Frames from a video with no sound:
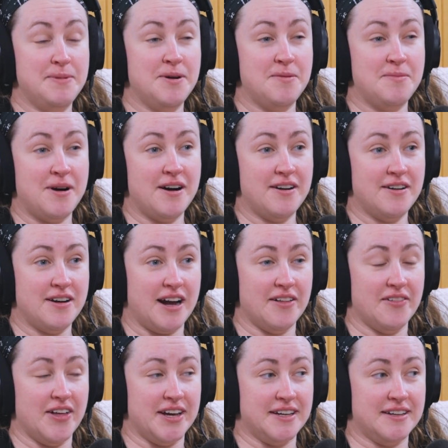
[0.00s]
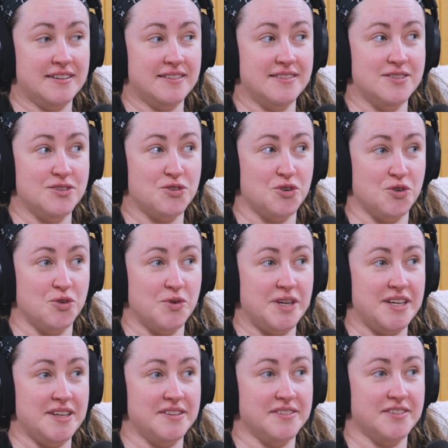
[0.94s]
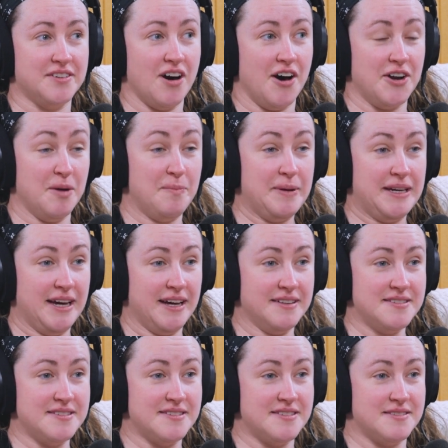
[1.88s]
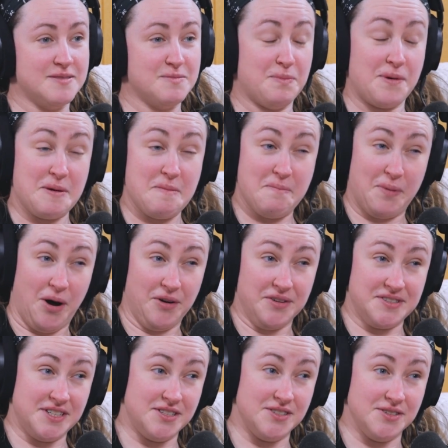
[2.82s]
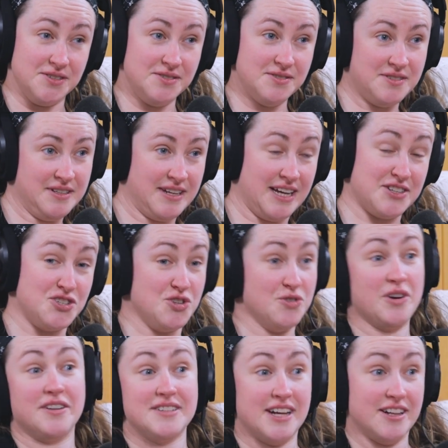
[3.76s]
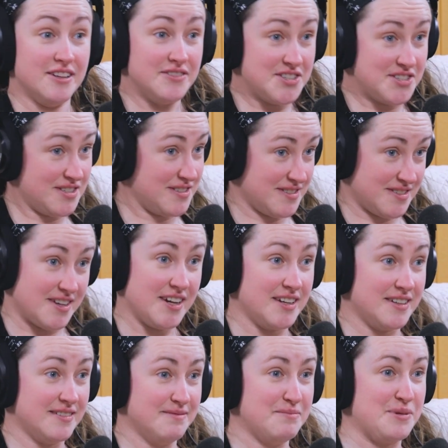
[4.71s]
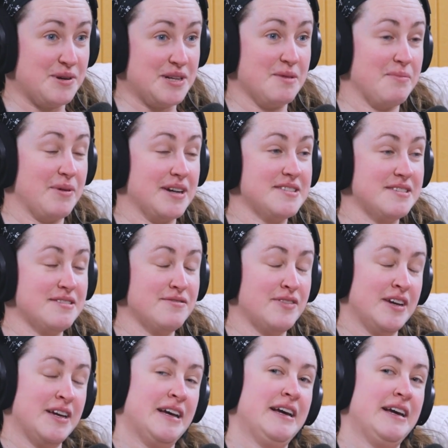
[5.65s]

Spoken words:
Bill Maher. I like who he's gone up against. Pretty ballsy dude. And to do it on television is like pretty impressive.